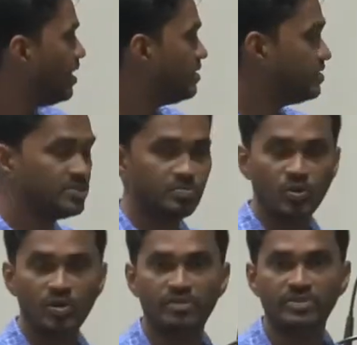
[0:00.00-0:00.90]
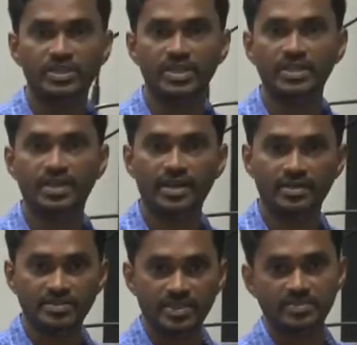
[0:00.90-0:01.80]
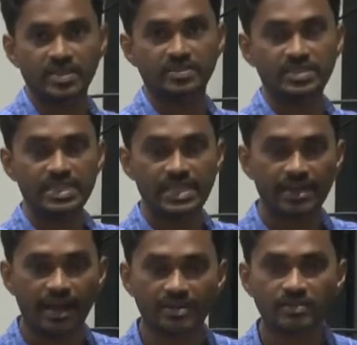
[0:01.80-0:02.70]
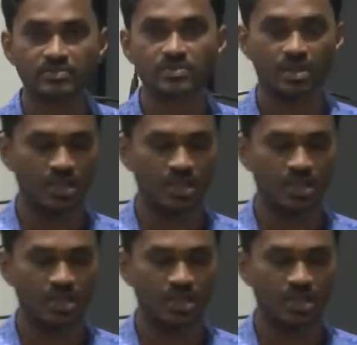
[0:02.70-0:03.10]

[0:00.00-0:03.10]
This is a program we did at Estate Sector in Hatton.